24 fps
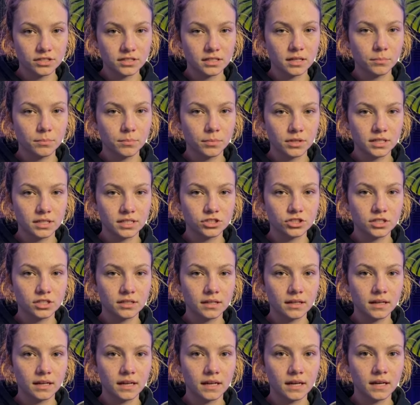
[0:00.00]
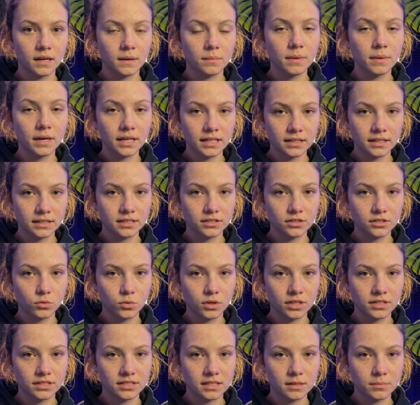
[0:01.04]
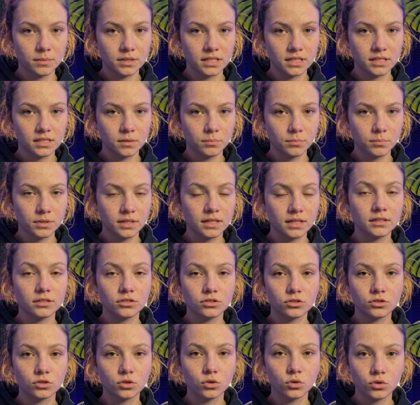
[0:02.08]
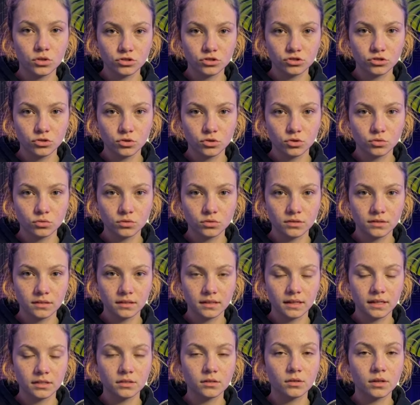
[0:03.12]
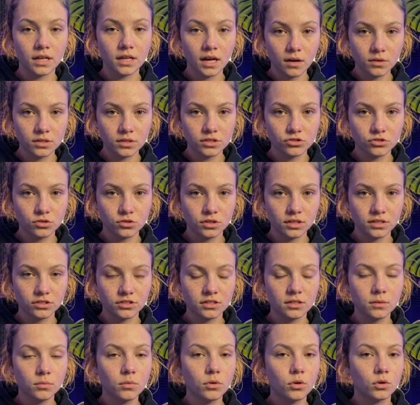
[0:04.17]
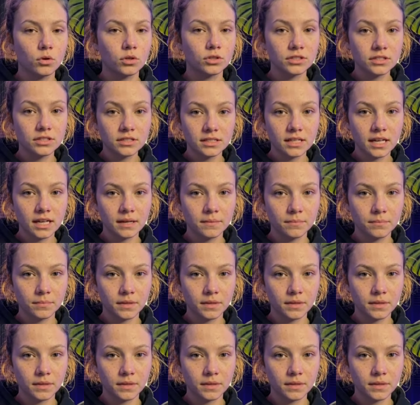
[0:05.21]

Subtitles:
completion, meaning that when somebody completes course 2, it will allow us to consume course 3.